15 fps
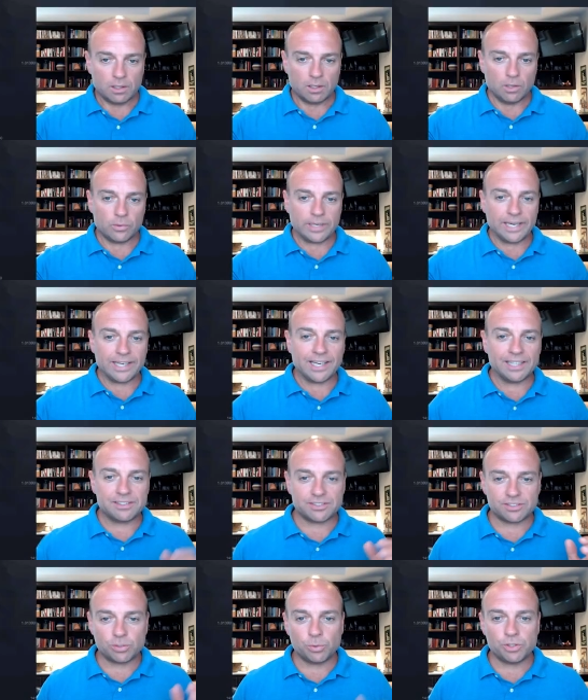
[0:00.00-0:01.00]
Okay
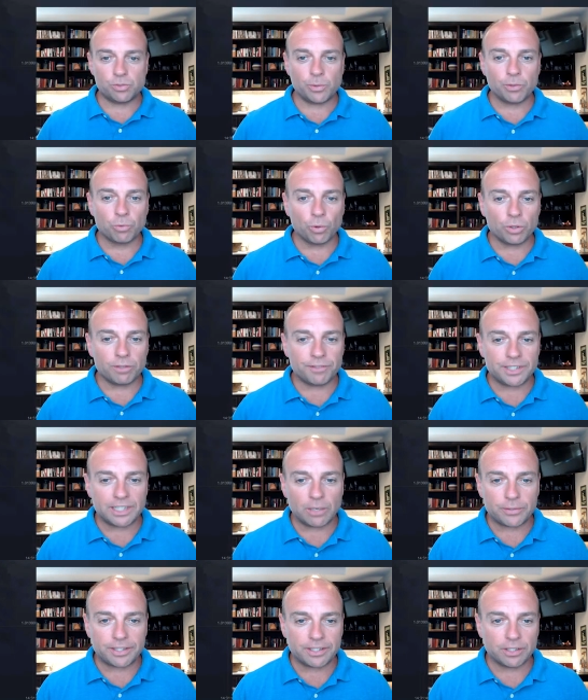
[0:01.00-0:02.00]
guys, so as we roll the
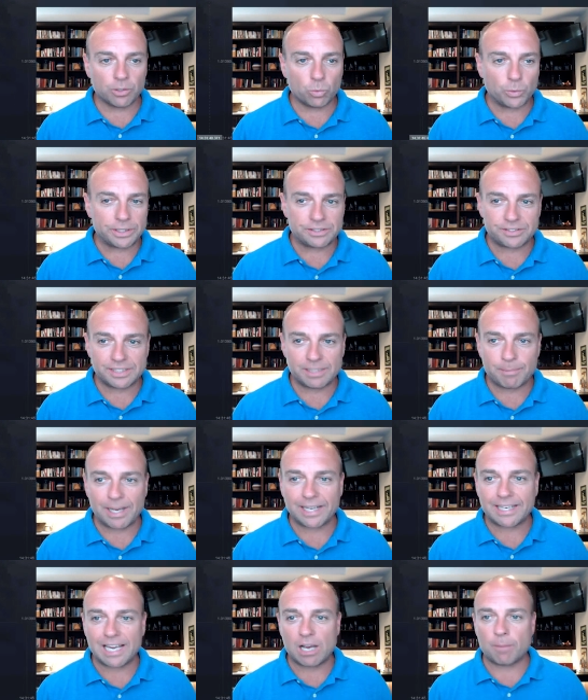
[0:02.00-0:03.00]
video here, we see my
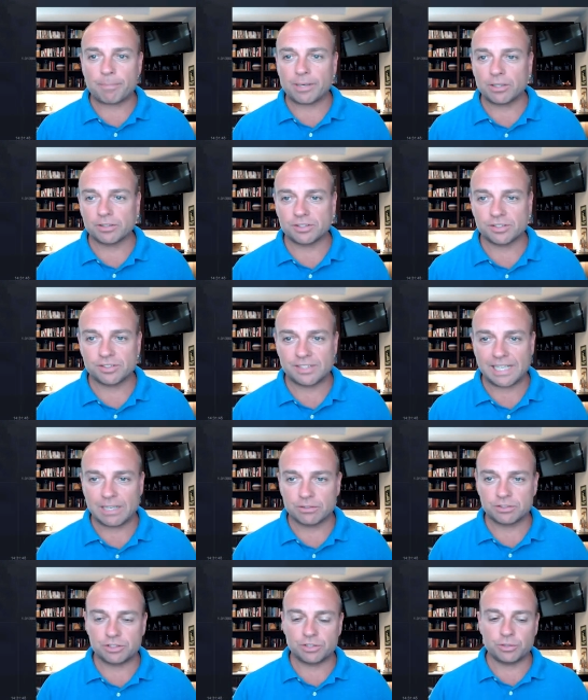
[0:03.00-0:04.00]
account balance is
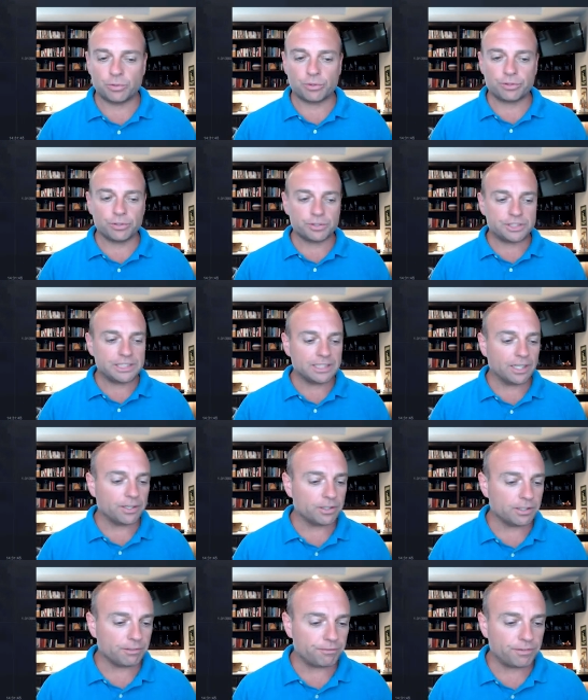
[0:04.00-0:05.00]
down to
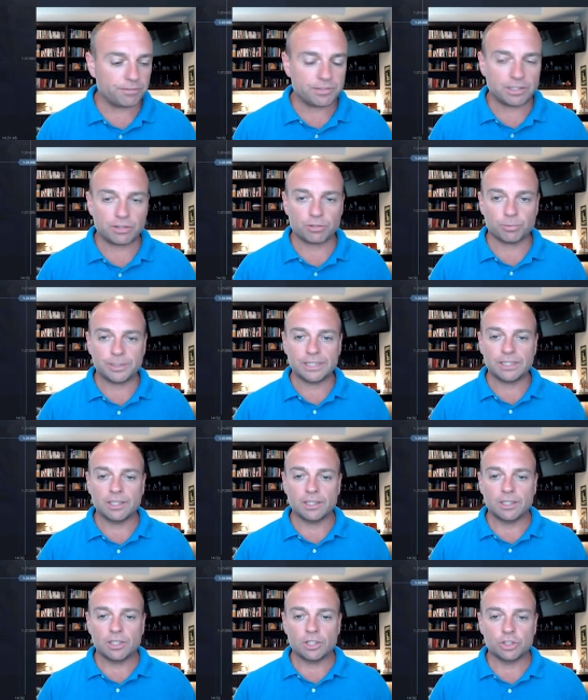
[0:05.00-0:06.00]

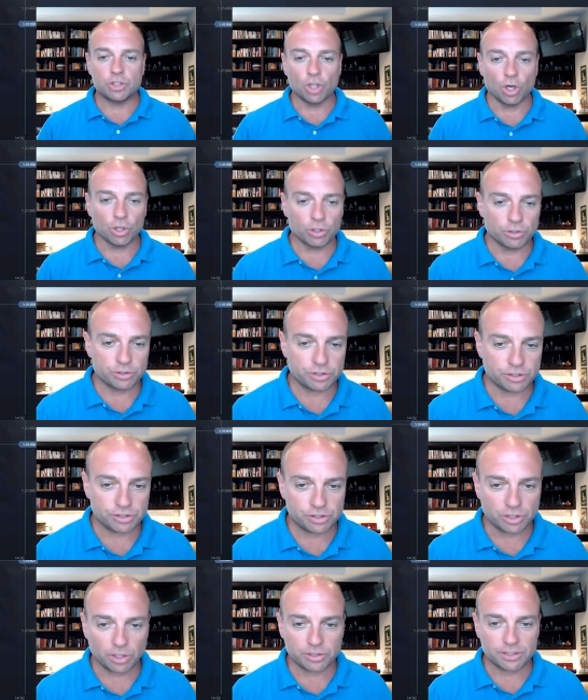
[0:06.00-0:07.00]
$1,353 to
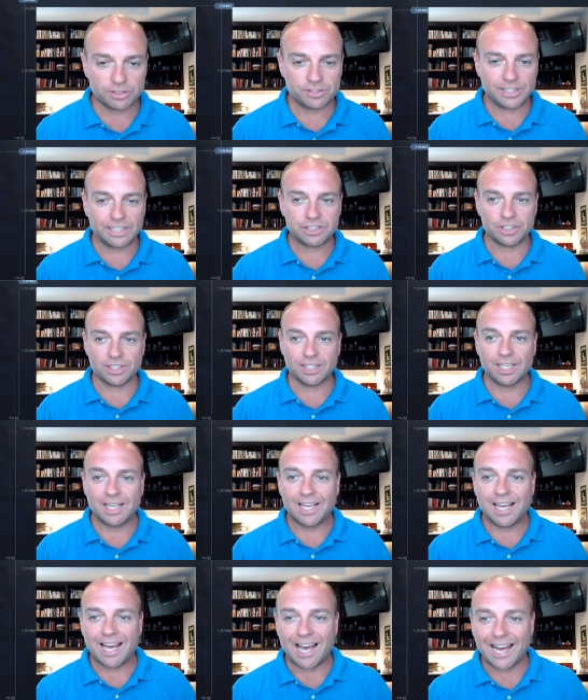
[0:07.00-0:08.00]
start this session.
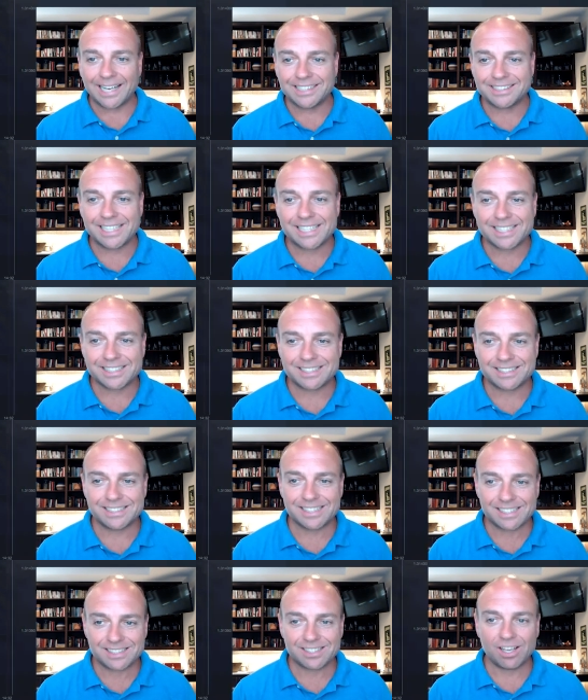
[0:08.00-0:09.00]
I take a
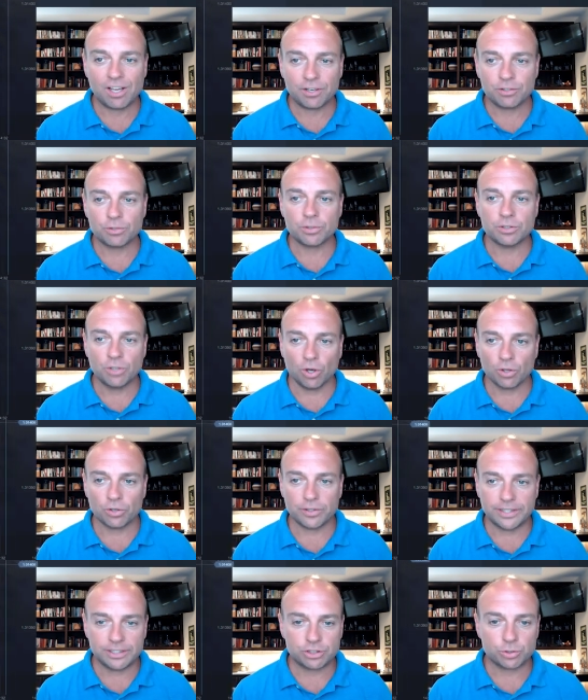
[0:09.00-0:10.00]

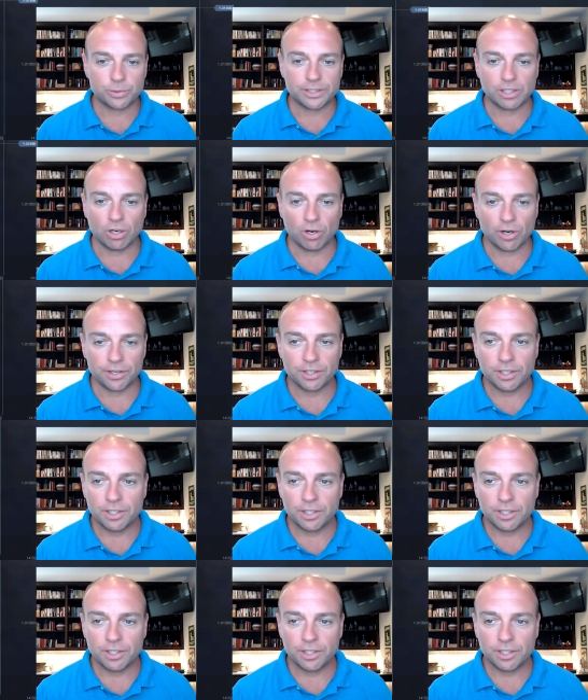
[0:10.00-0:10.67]
$600 entry on